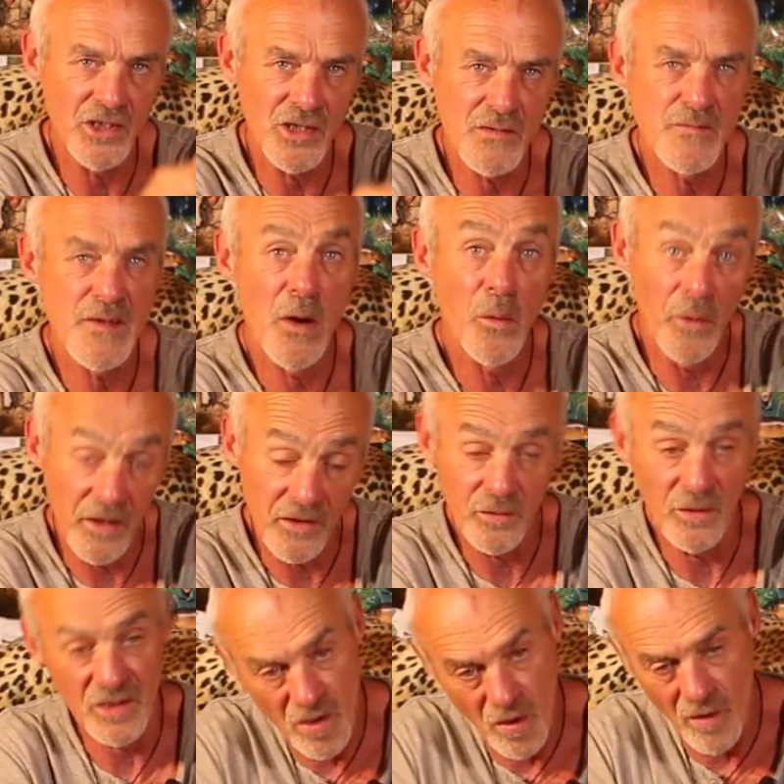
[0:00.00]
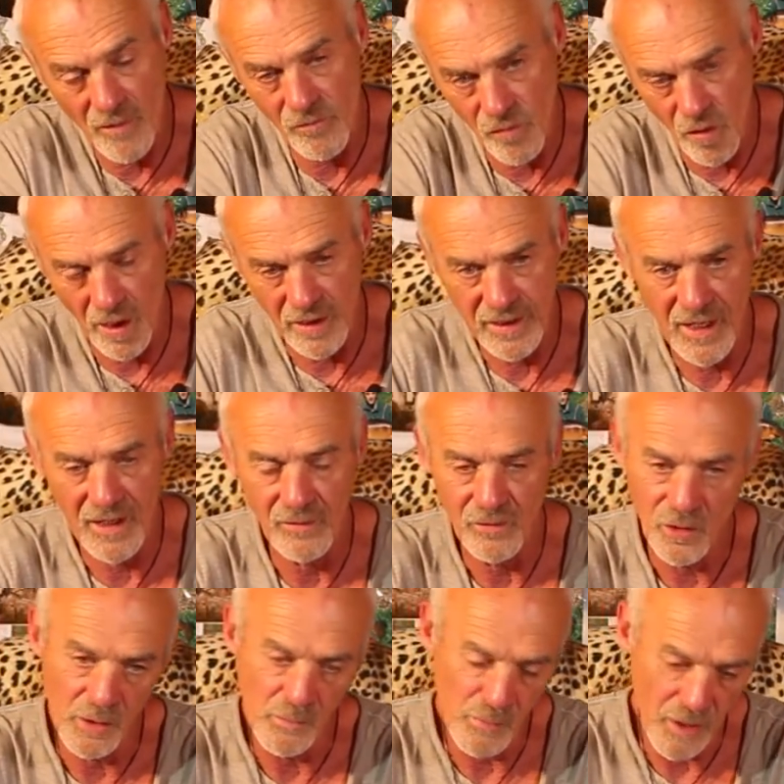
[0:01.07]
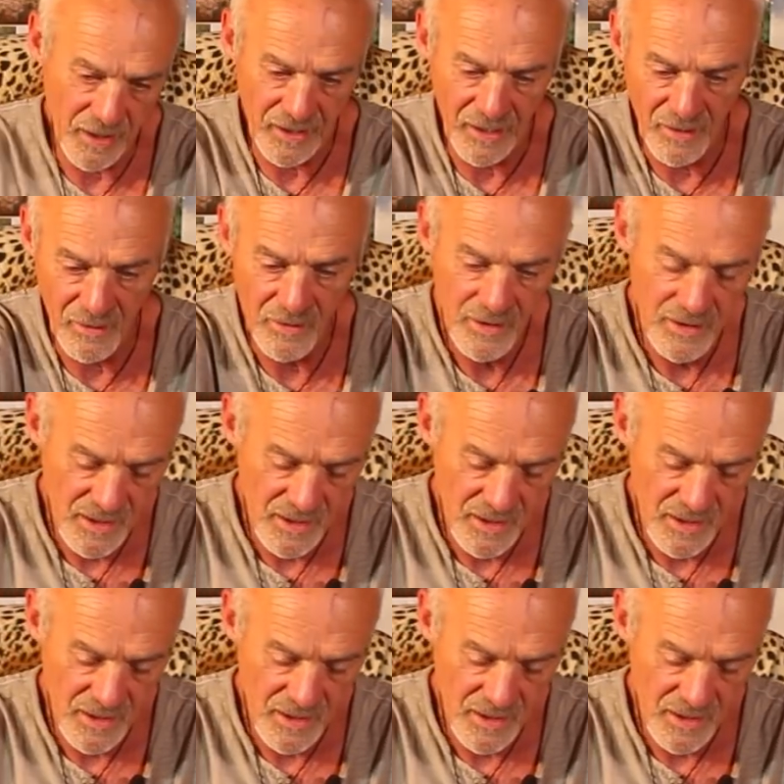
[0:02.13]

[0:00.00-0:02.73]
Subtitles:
I just felt it, so I tightened right down, got him back out,